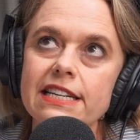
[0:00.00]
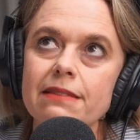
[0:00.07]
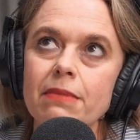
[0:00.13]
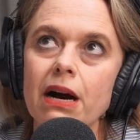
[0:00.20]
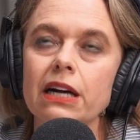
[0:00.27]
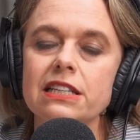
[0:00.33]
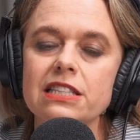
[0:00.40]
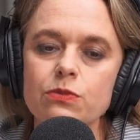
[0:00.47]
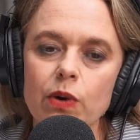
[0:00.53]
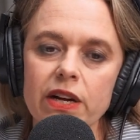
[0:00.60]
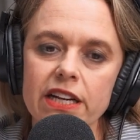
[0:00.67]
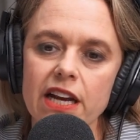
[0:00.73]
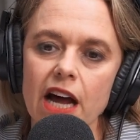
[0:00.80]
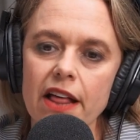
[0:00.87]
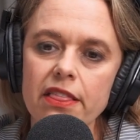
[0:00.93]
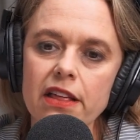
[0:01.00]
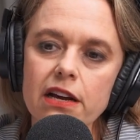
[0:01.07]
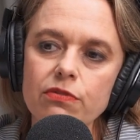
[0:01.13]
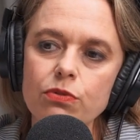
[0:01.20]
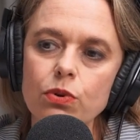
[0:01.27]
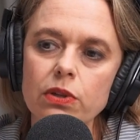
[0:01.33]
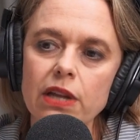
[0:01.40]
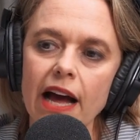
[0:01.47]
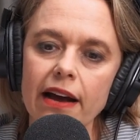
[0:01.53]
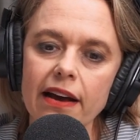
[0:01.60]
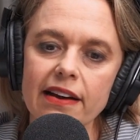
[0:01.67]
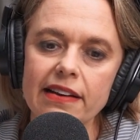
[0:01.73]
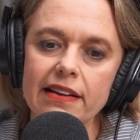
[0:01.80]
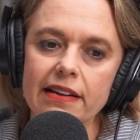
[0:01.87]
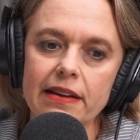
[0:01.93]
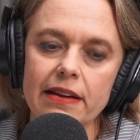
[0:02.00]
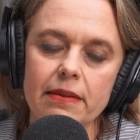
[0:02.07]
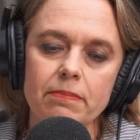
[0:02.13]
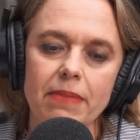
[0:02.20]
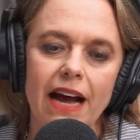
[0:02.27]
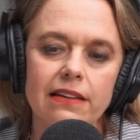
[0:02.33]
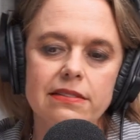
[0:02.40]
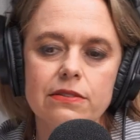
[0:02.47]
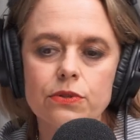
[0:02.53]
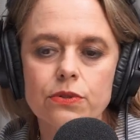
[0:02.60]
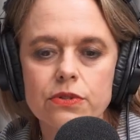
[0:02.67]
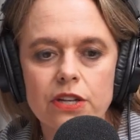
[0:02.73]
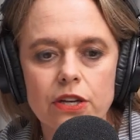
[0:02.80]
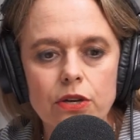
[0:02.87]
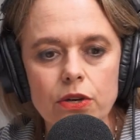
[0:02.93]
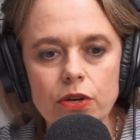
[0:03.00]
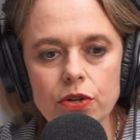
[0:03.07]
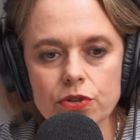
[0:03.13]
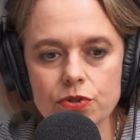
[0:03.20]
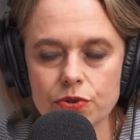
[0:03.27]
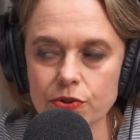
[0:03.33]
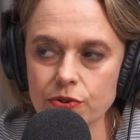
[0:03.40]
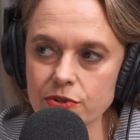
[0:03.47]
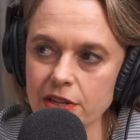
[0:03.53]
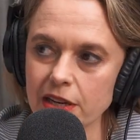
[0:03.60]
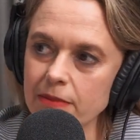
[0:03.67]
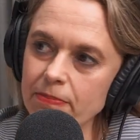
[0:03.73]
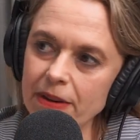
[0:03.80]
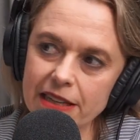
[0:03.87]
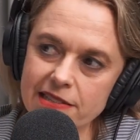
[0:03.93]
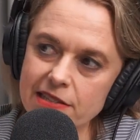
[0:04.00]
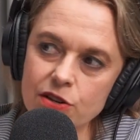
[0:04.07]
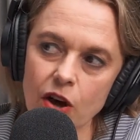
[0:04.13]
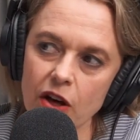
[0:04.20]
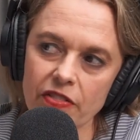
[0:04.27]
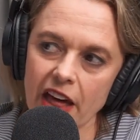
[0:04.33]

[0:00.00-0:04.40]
Denmark and Sweden, I think of all like pastels and neutrals, but it's not